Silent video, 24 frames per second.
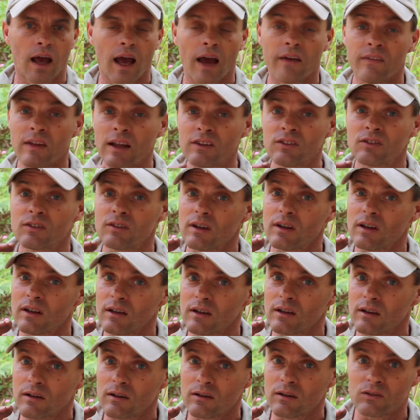And that's
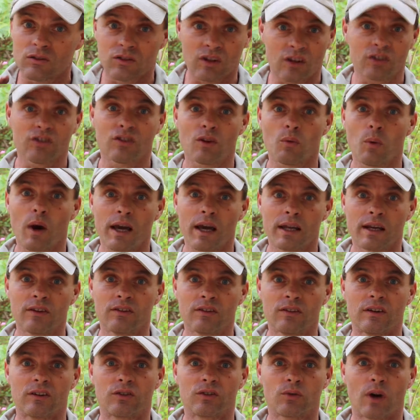just the way it
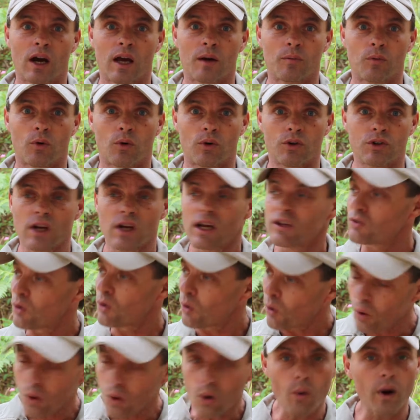is in the Australian bush. It's
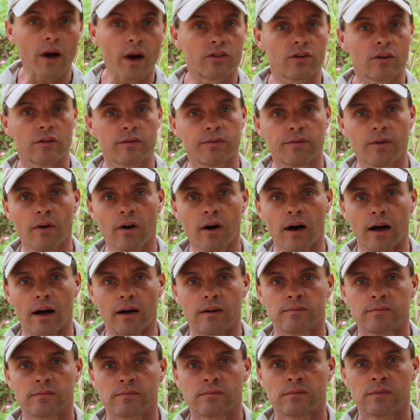always on fire.
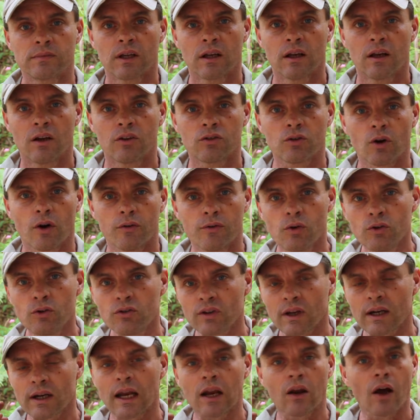So if you
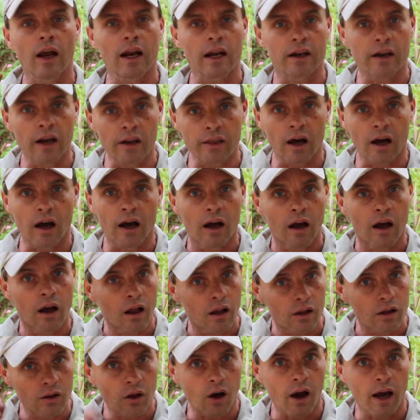suddenly light another
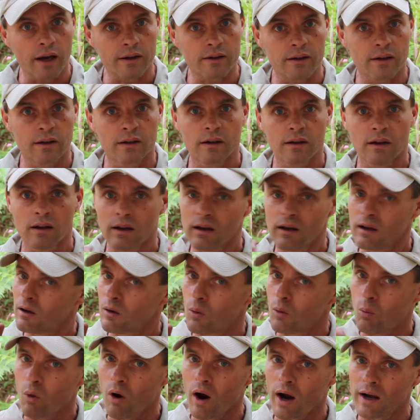light,
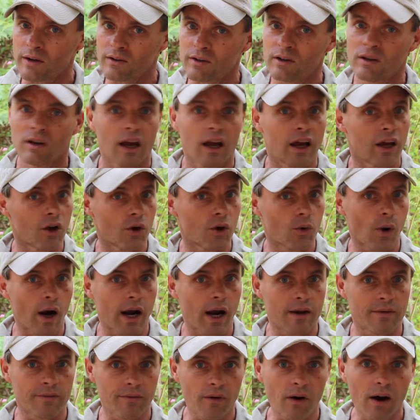white and
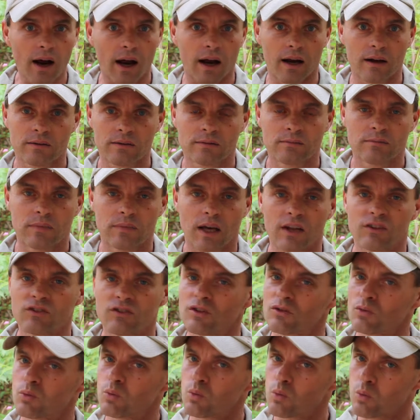grey fire, it's
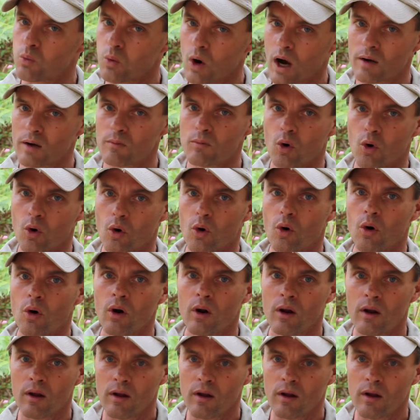just one more